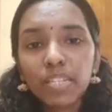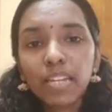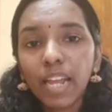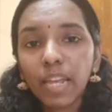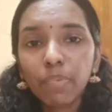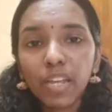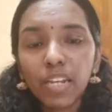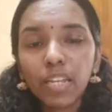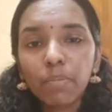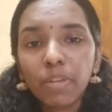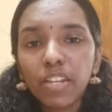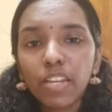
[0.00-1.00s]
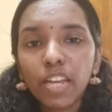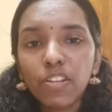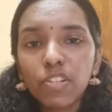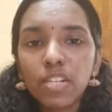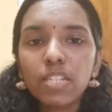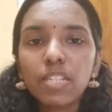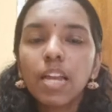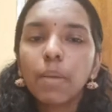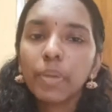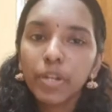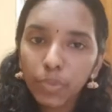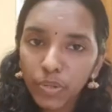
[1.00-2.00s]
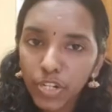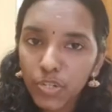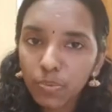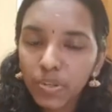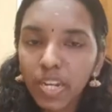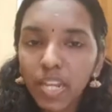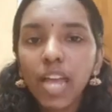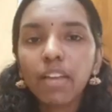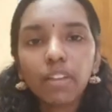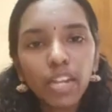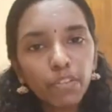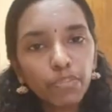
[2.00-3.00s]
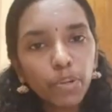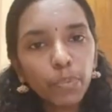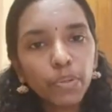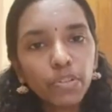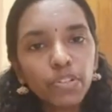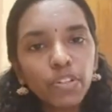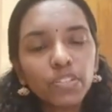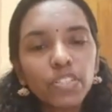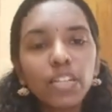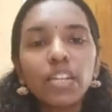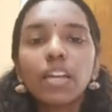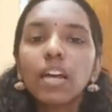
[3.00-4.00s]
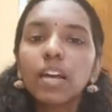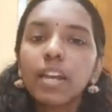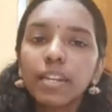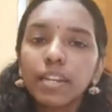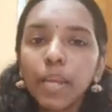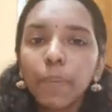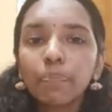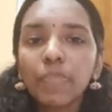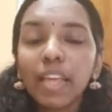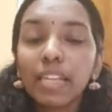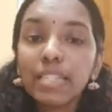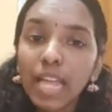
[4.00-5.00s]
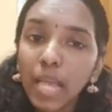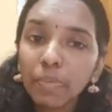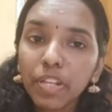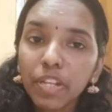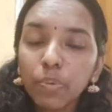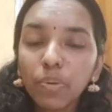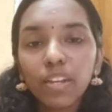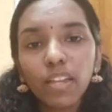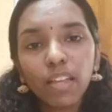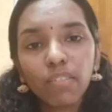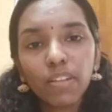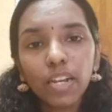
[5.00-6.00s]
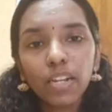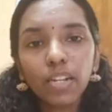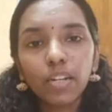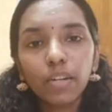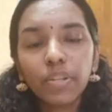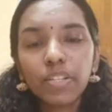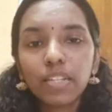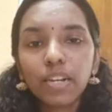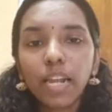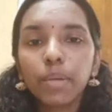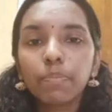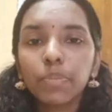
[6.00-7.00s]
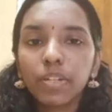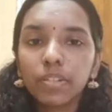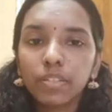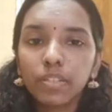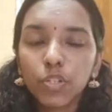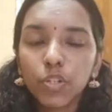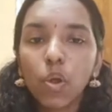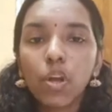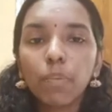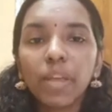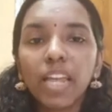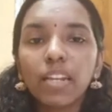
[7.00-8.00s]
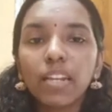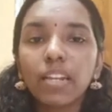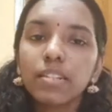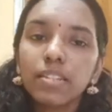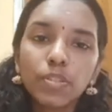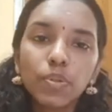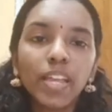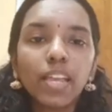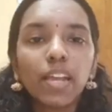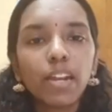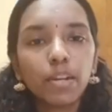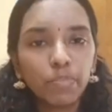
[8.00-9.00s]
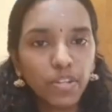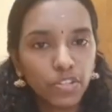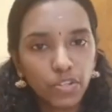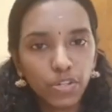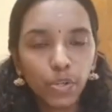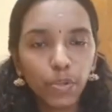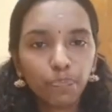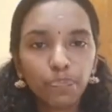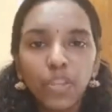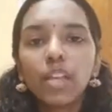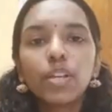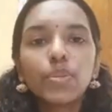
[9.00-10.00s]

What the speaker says: prescribe any medications, but no need to worry. I will inform your doctor, let him examine you and he will prescribe the strong painkillers so I can administer you.